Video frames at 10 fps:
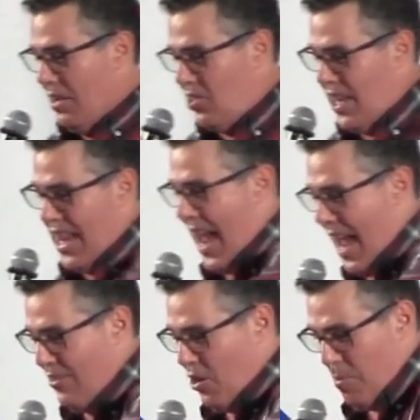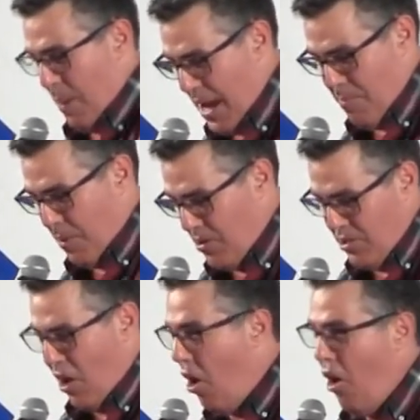she has her
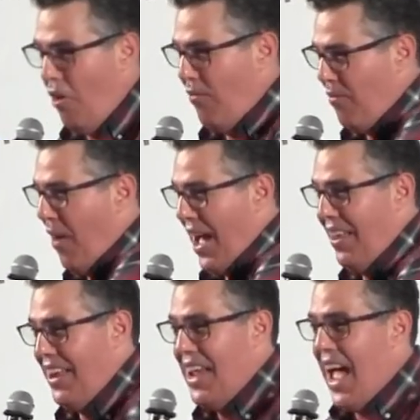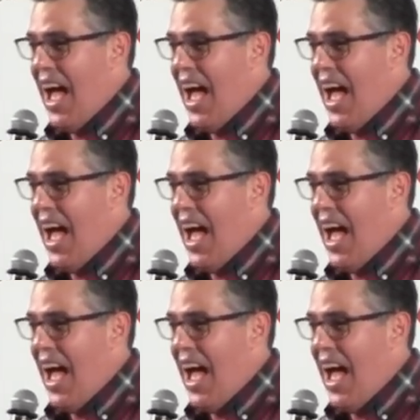papers all filed.